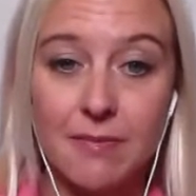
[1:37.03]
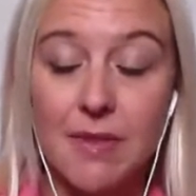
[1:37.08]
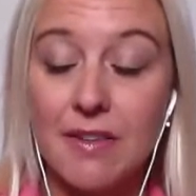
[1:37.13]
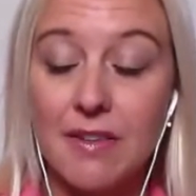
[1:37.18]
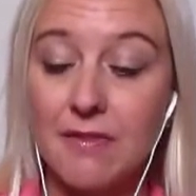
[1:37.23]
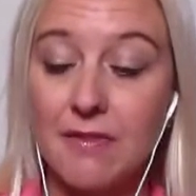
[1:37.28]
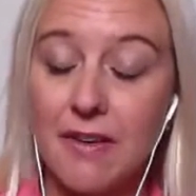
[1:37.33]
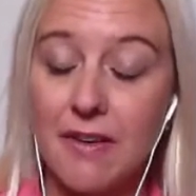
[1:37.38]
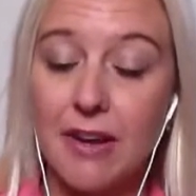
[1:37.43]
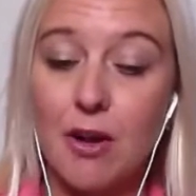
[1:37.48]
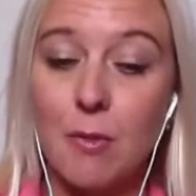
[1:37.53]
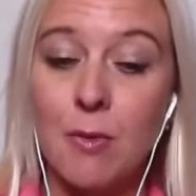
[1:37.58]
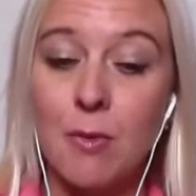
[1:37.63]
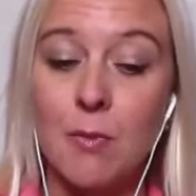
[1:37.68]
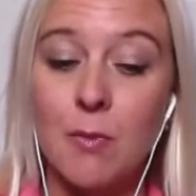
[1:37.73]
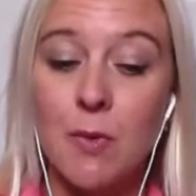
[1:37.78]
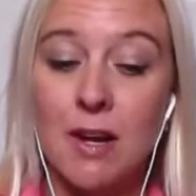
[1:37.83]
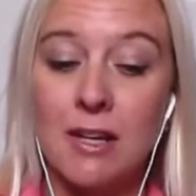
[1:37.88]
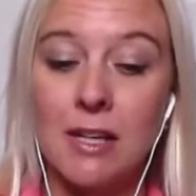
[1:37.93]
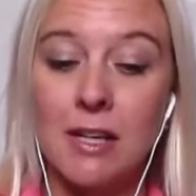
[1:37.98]
a very
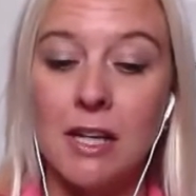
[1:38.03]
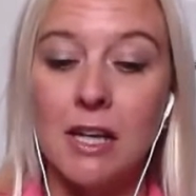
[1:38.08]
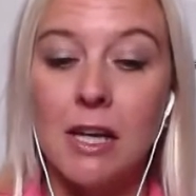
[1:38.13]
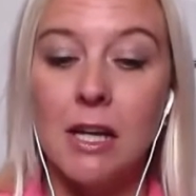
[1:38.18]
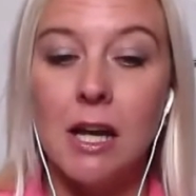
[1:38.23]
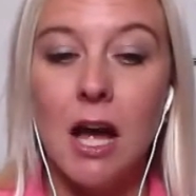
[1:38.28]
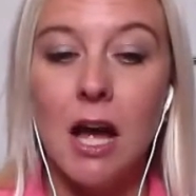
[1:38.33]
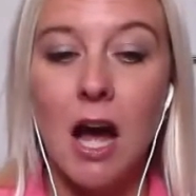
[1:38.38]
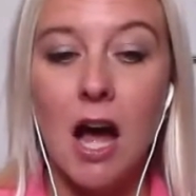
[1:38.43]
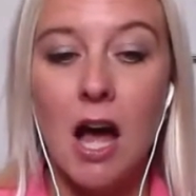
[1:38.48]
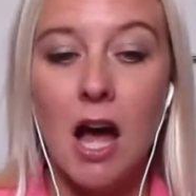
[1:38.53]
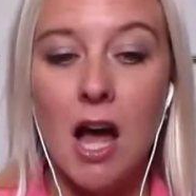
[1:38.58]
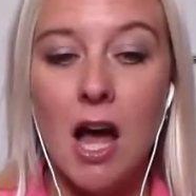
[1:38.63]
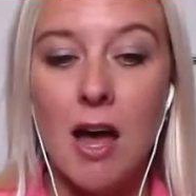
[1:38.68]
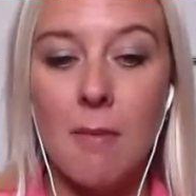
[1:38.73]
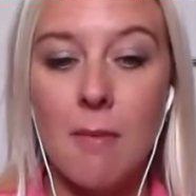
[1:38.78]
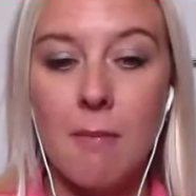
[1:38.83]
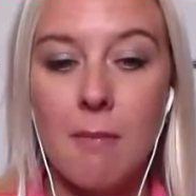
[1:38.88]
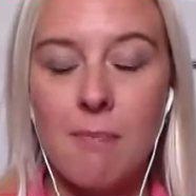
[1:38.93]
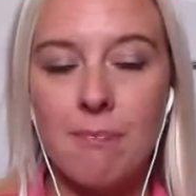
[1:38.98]
common one.
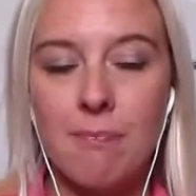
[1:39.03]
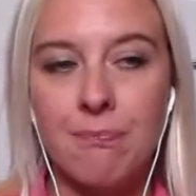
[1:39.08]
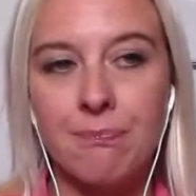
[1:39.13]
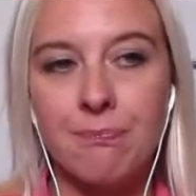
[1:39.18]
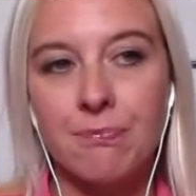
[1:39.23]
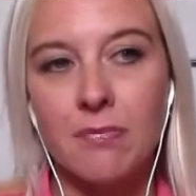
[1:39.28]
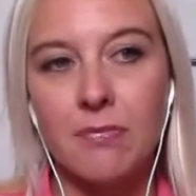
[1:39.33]
Um,